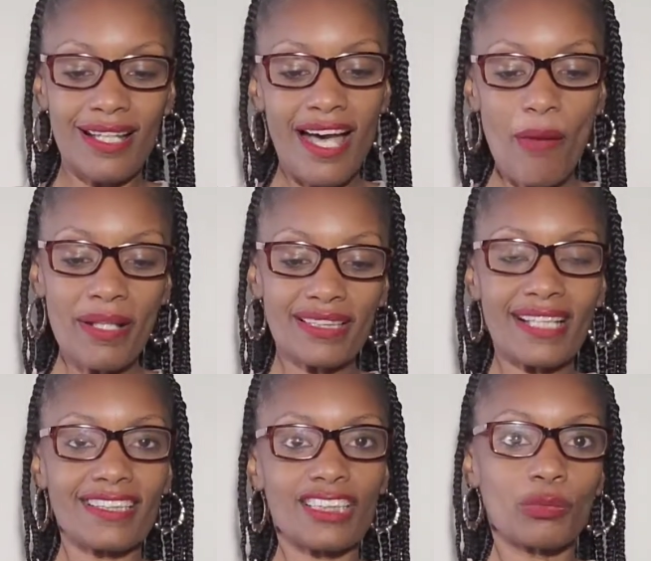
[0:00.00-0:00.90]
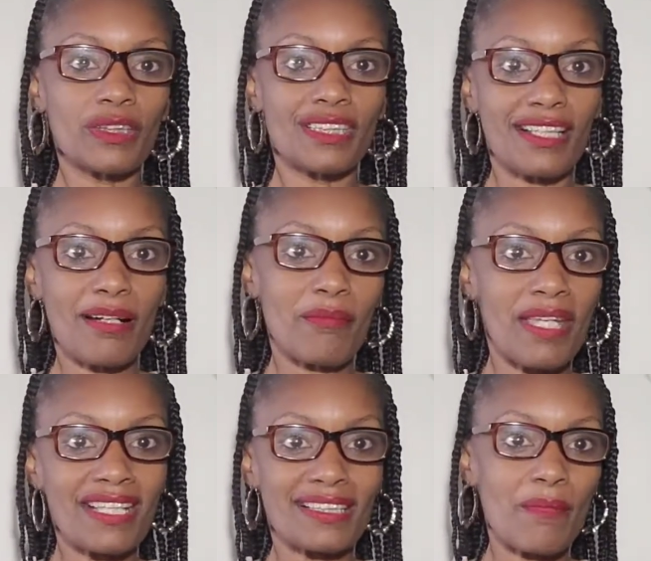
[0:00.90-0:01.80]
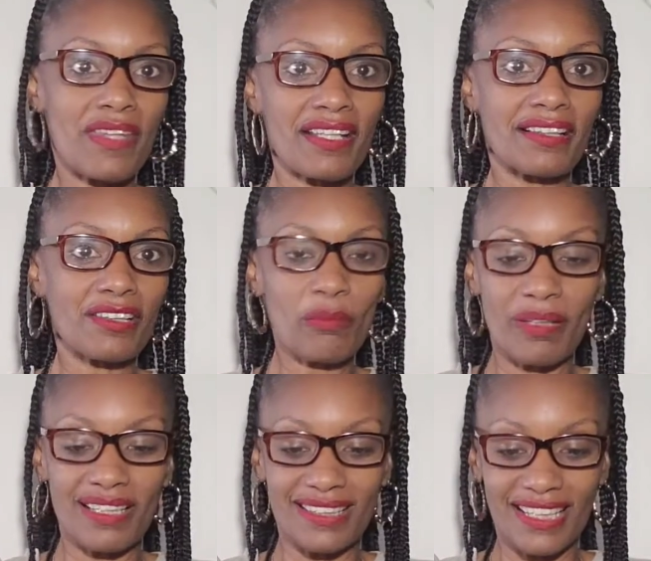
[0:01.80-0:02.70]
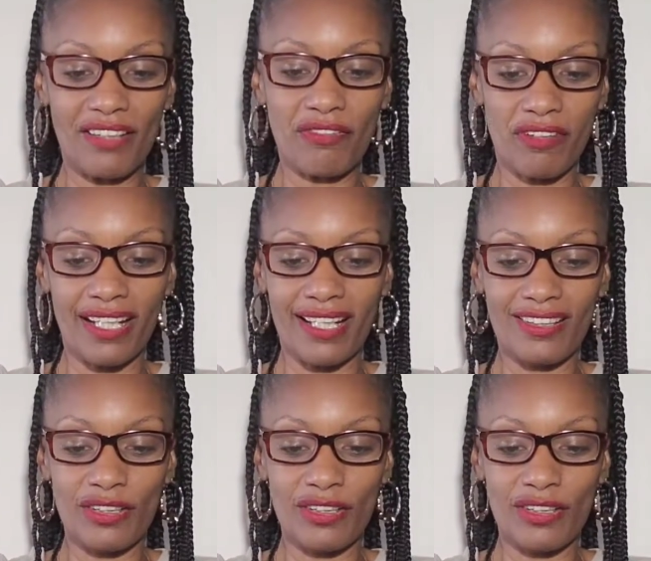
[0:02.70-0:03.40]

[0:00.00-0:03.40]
I always like to switch it up, make something a little bit different,